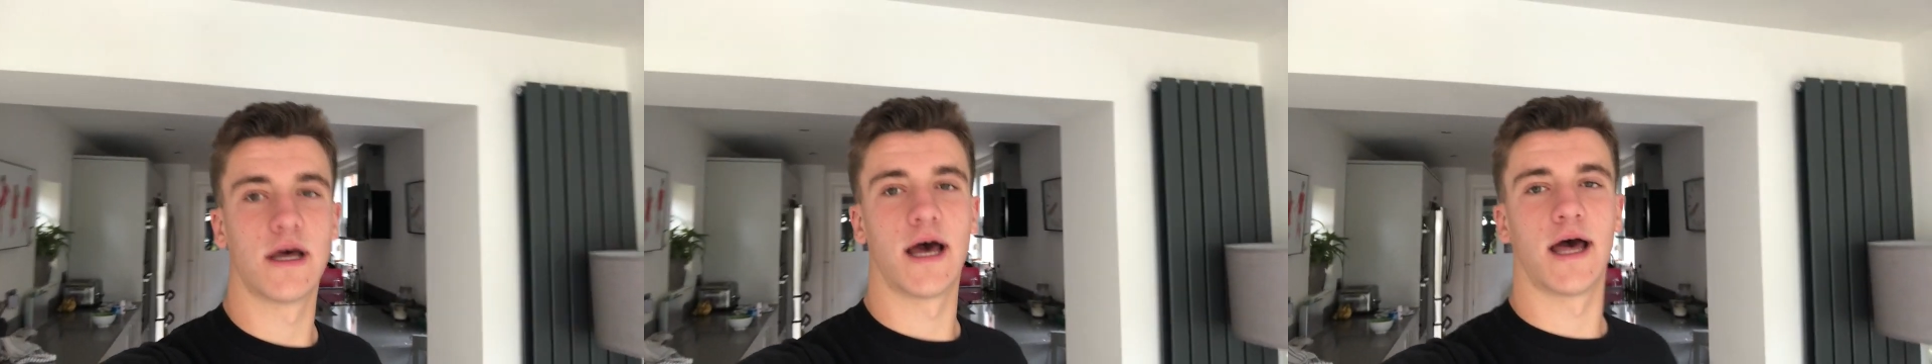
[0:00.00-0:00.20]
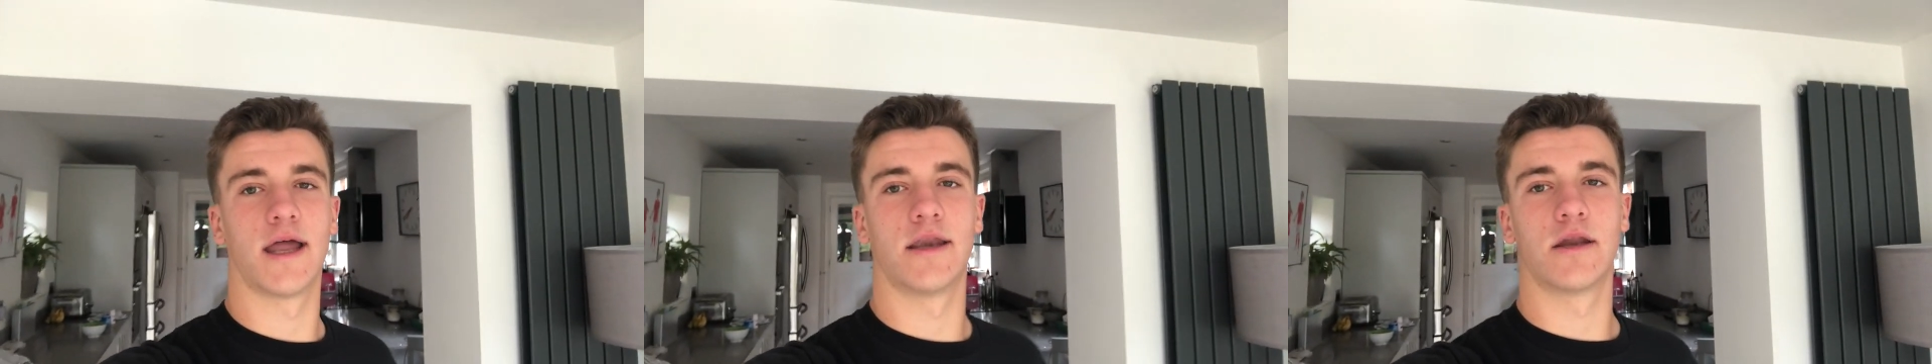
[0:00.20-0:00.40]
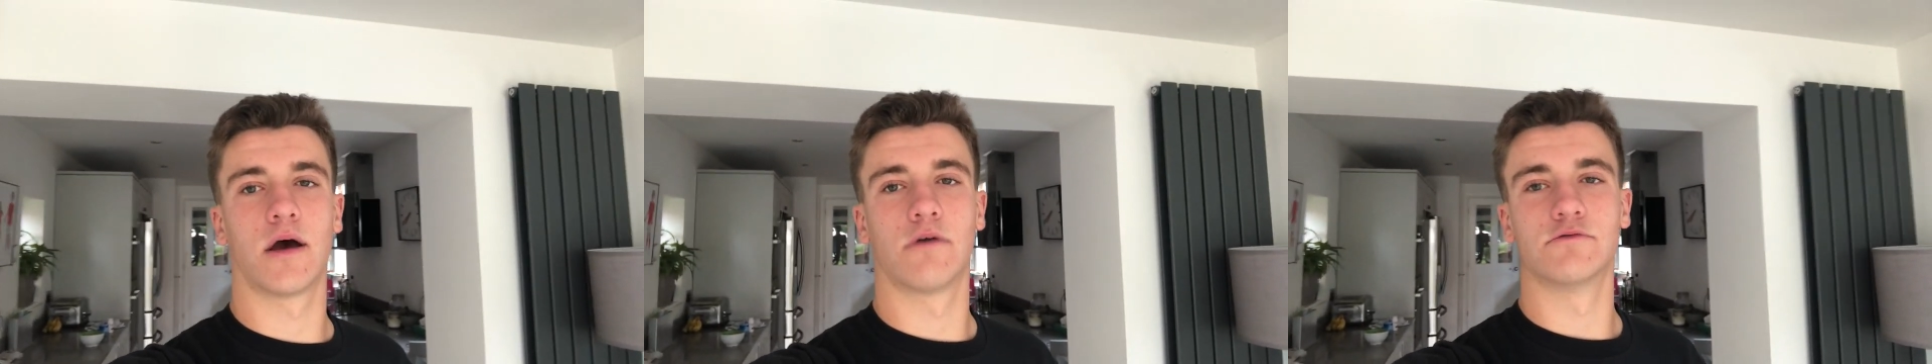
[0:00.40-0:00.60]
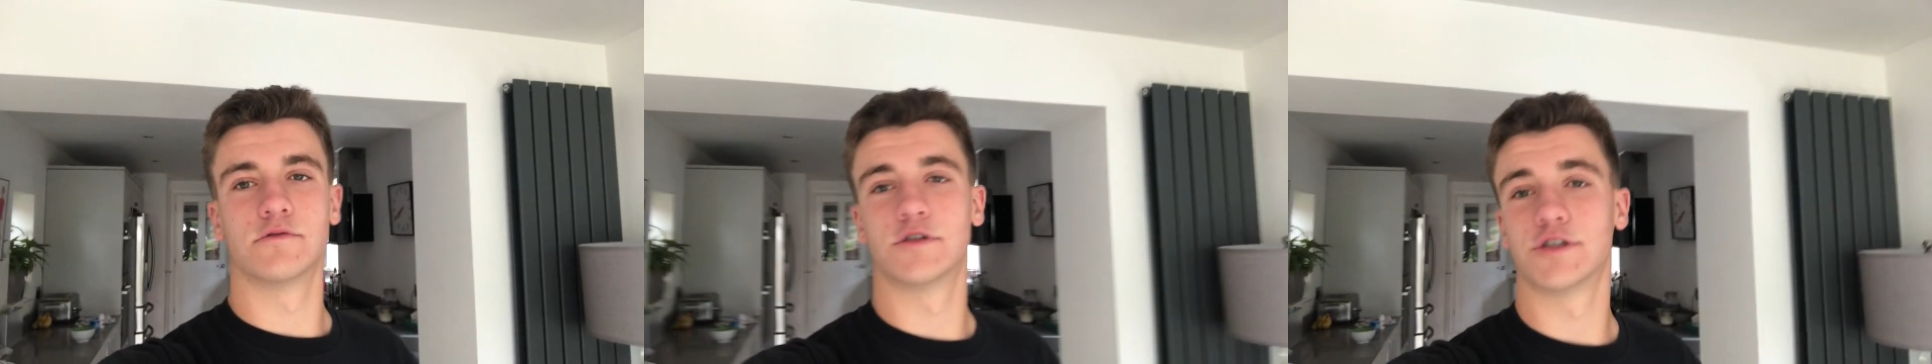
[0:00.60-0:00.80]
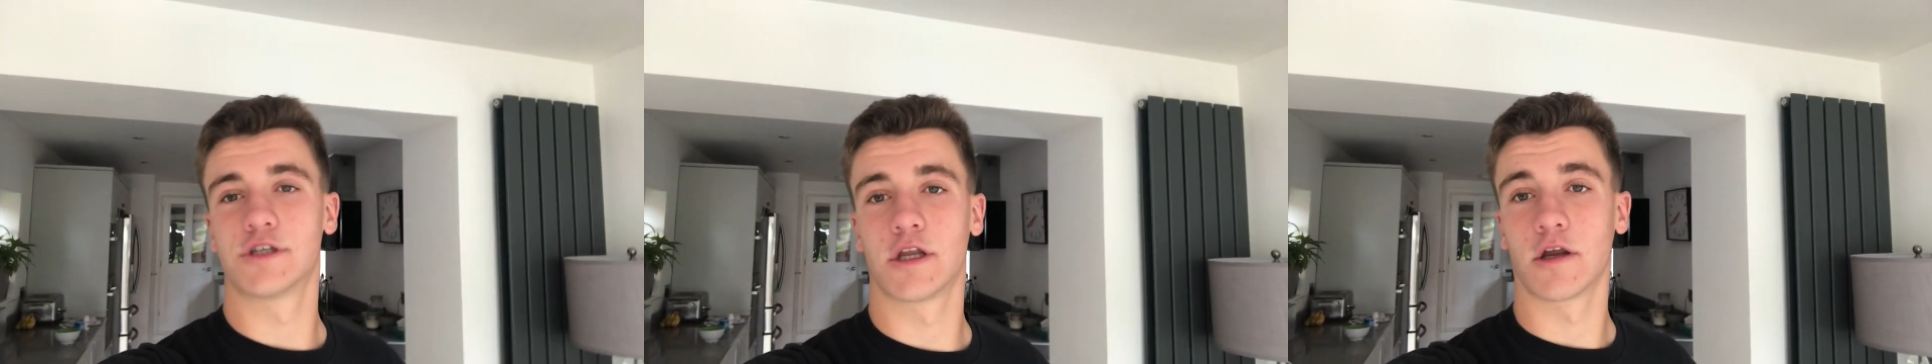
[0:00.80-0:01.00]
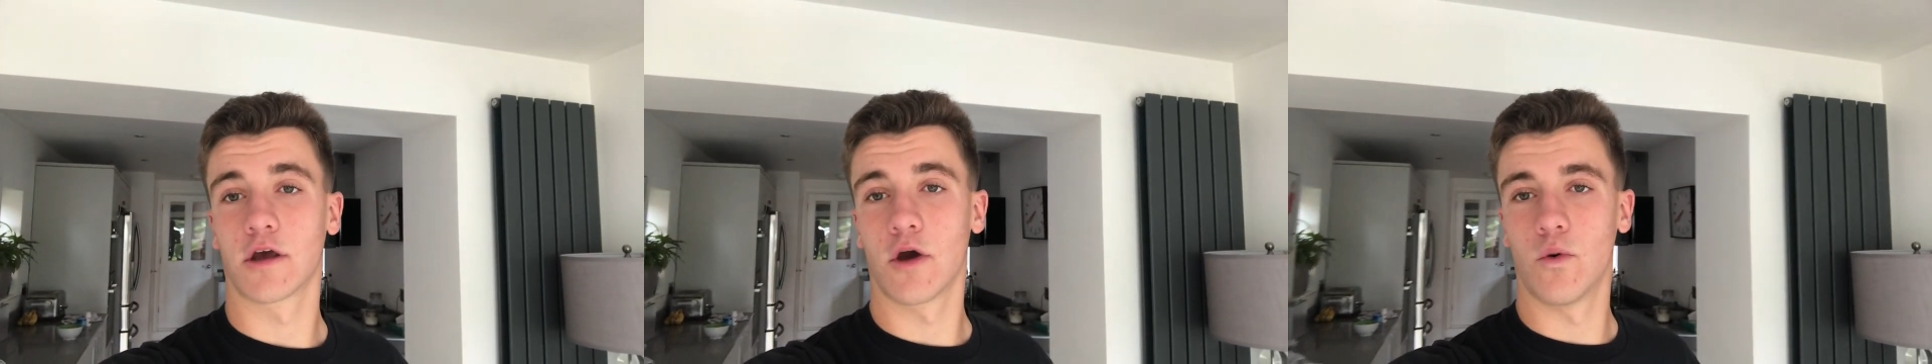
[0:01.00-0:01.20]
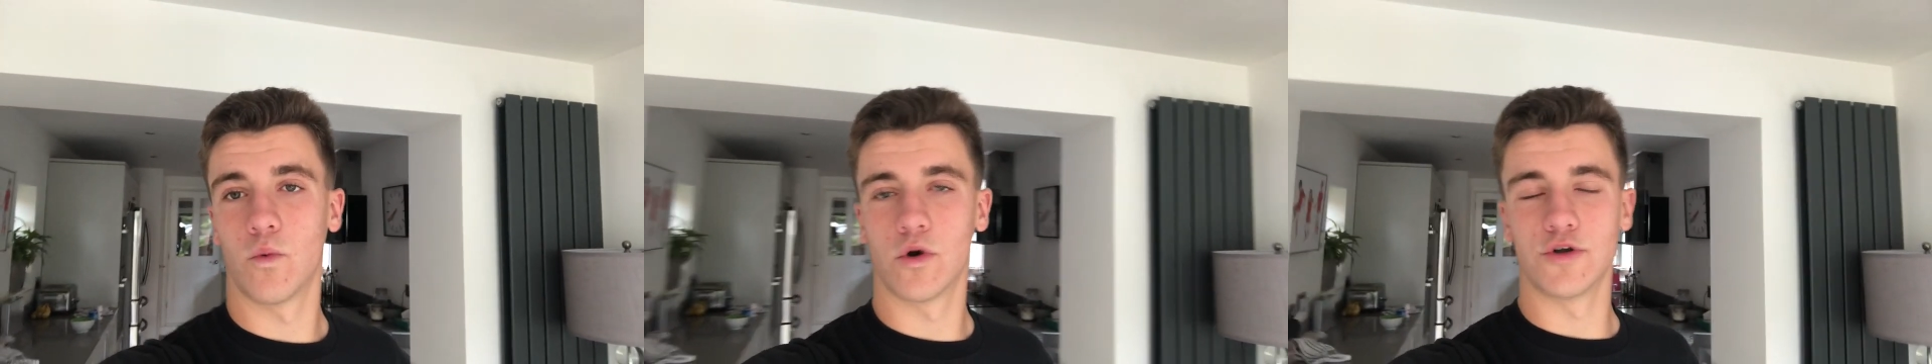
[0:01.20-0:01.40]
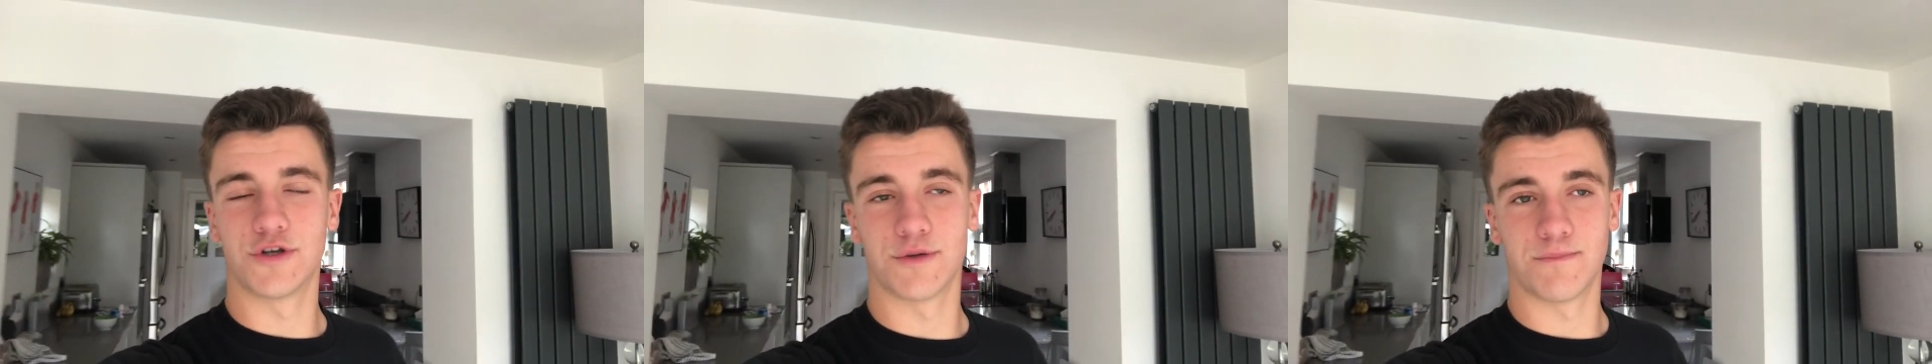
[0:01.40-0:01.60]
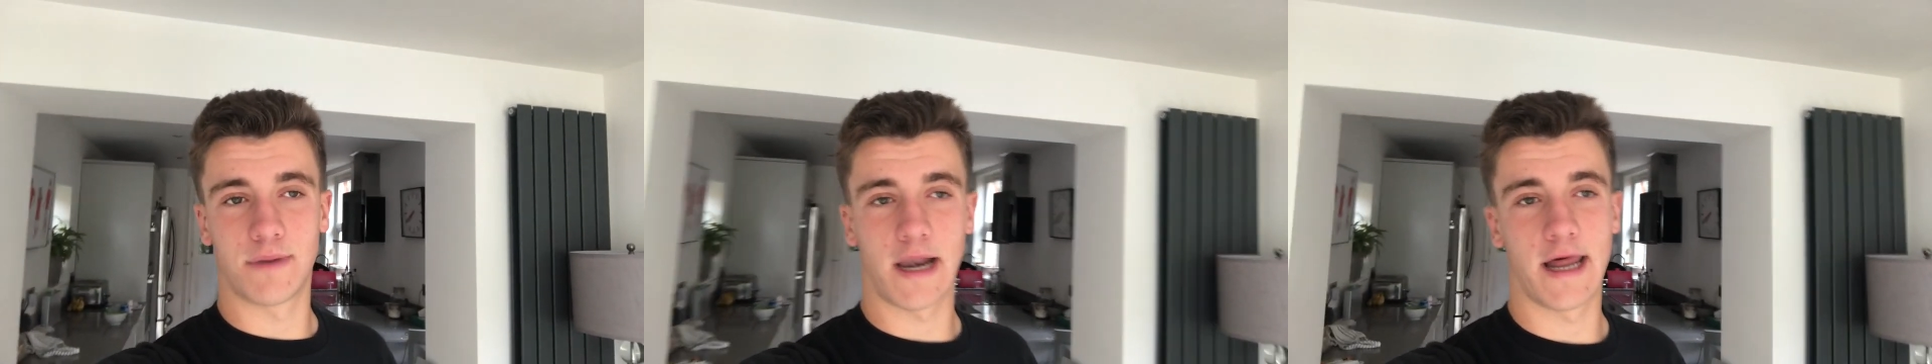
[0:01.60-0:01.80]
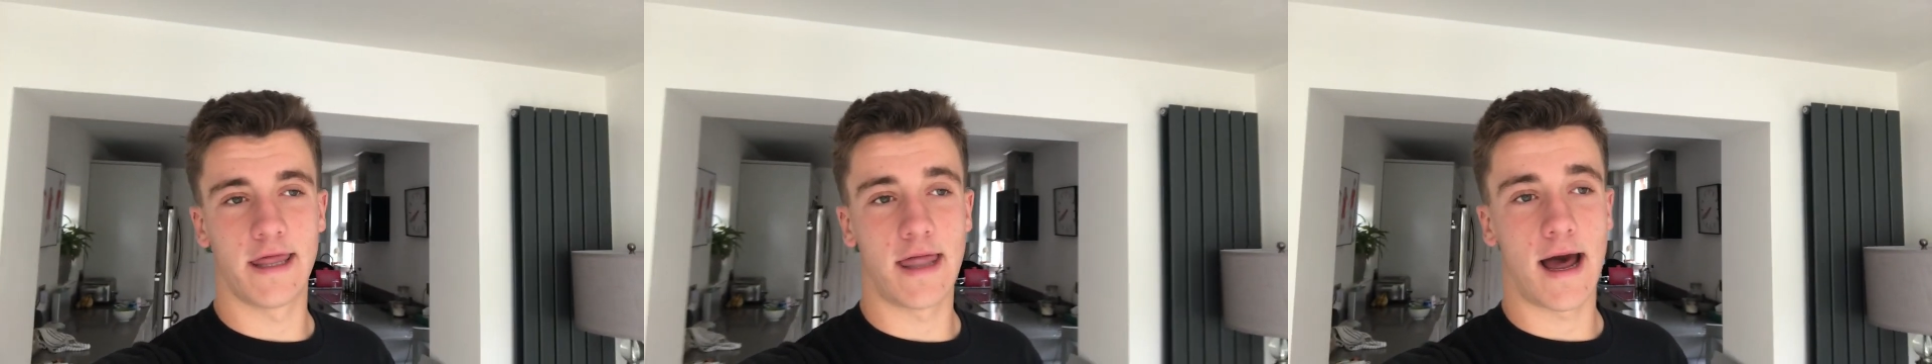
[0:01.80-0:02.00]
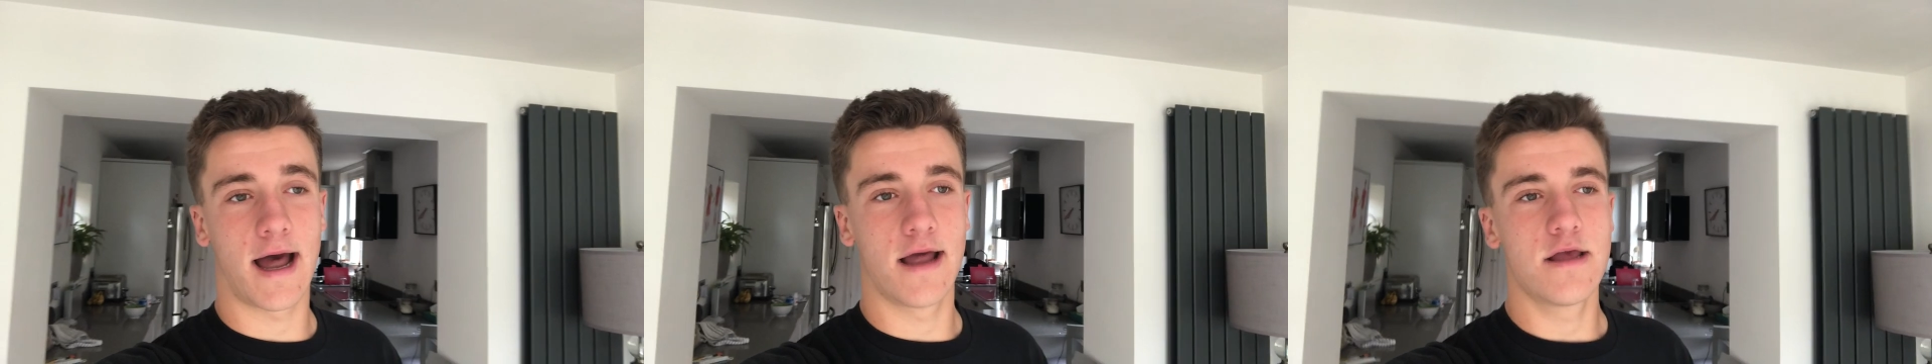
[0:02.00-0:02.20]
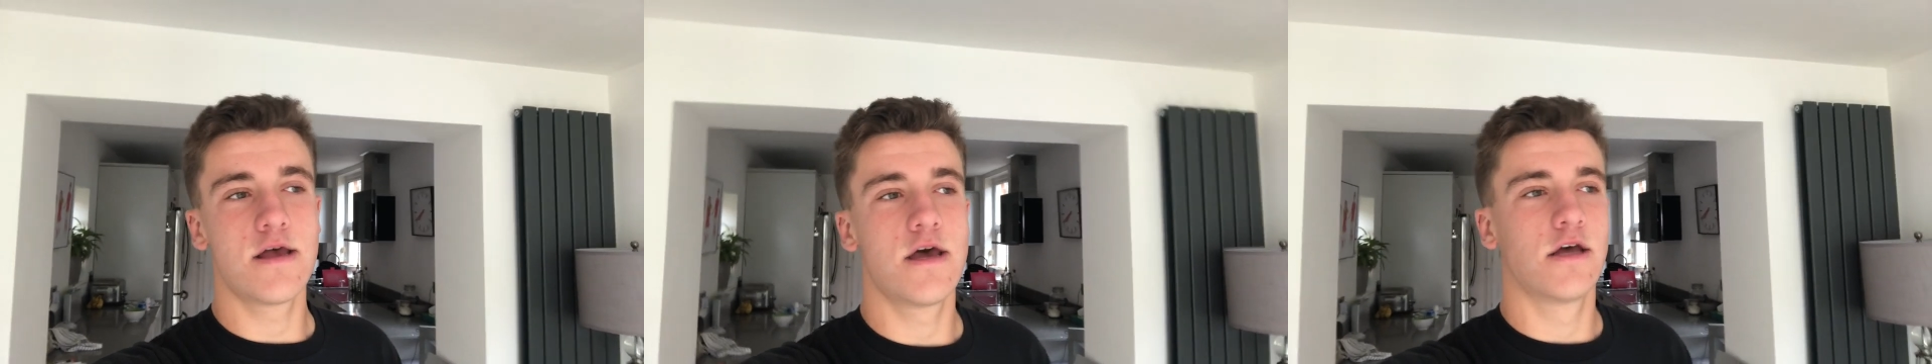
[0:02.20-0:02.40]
and I'm just going to go watch them play that.